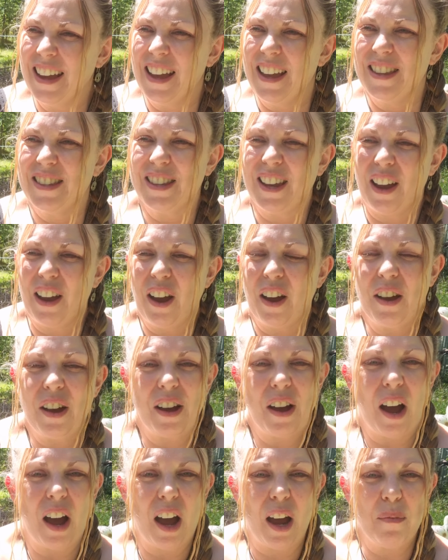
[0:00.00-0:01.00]
so
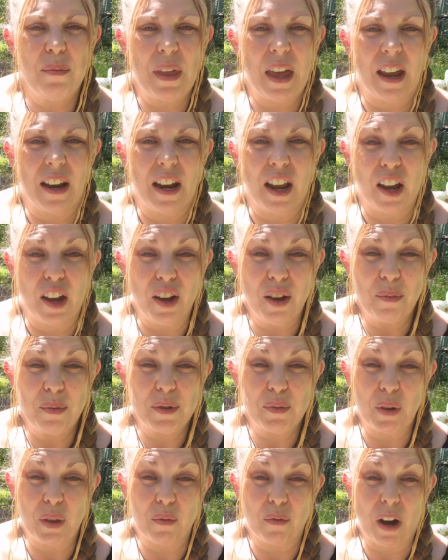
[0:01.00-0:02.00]
I hope that helped
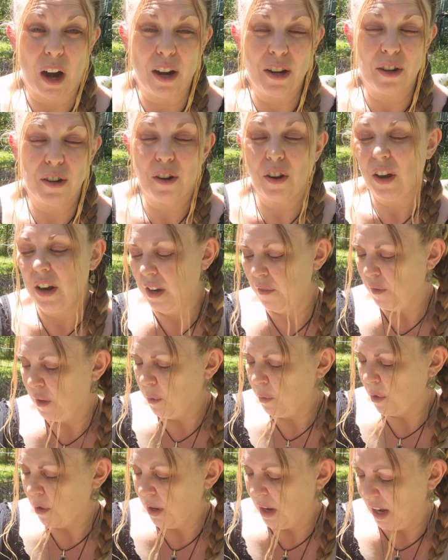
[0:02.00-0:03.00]
with rhodonite. If you
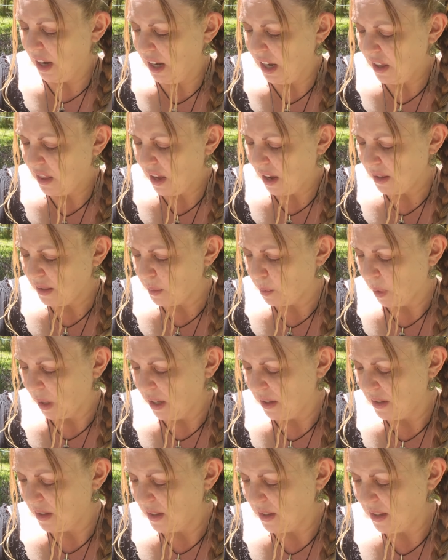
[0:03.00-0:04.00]
want any of those
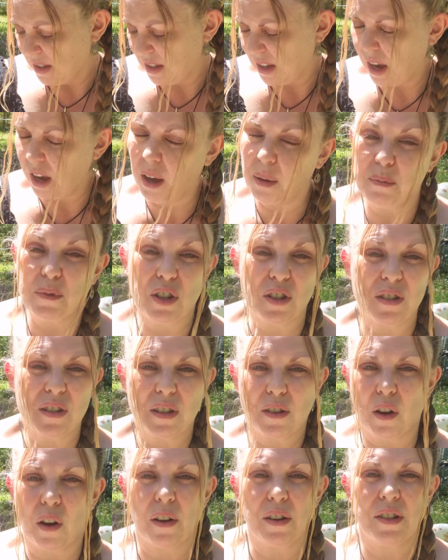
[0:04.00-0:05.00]
pieces, um, just
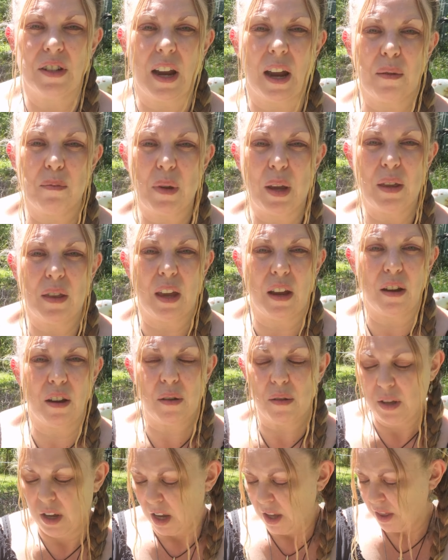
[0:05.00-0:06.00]
contact me. Their
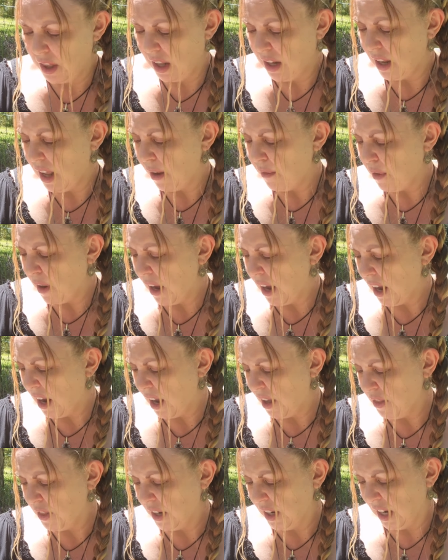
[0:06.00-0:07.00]
their love heart
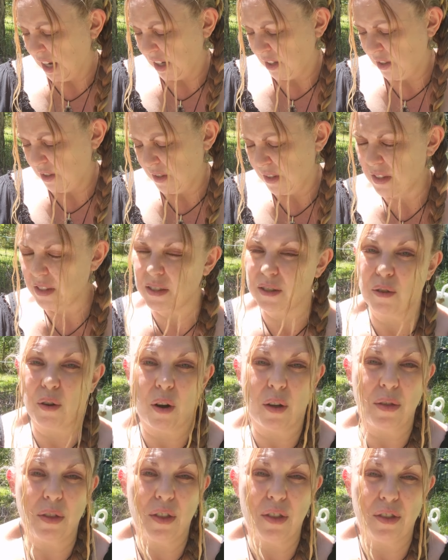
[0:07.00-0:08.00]
and the necklaces are
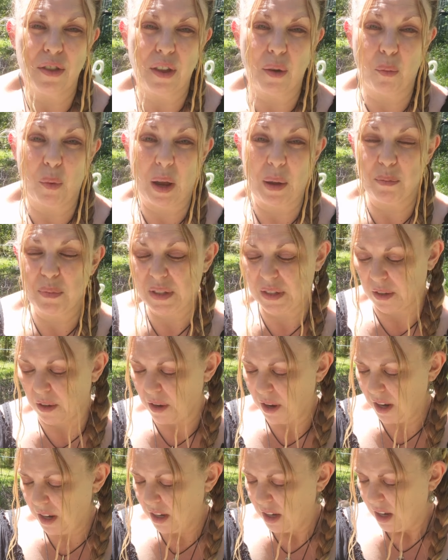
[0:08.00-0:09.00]
on the
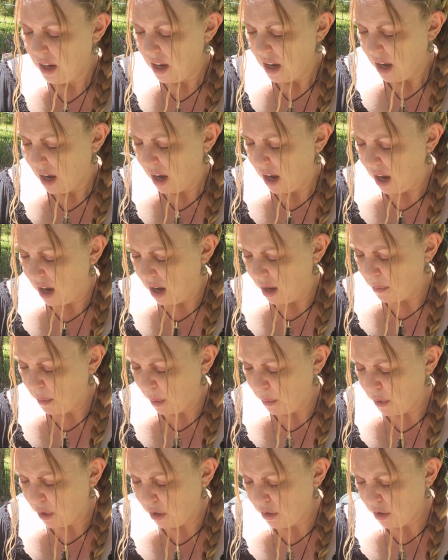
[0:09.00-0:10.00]
website. Um,
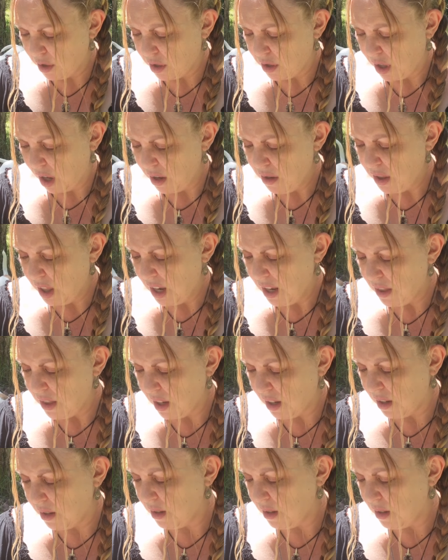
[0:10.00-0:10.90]
I'm not. Don't think the